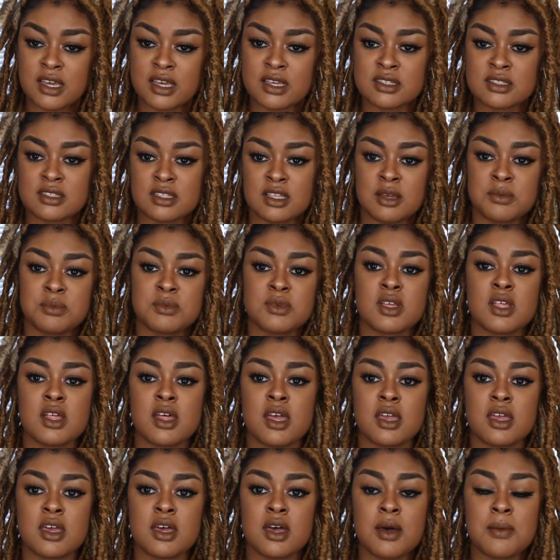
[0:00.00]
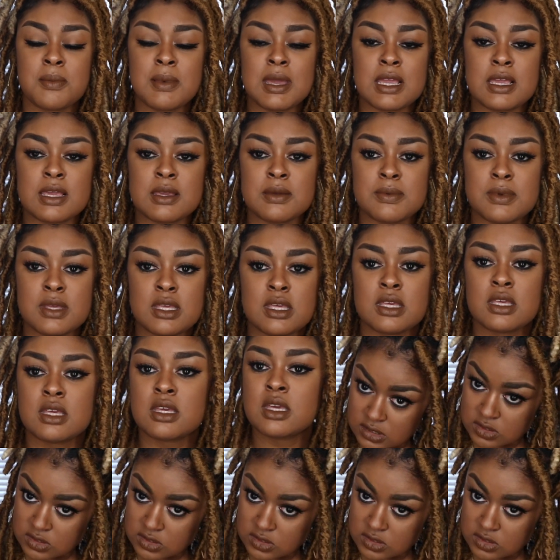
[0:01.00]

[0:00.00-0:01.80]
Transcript: I slept like a baby.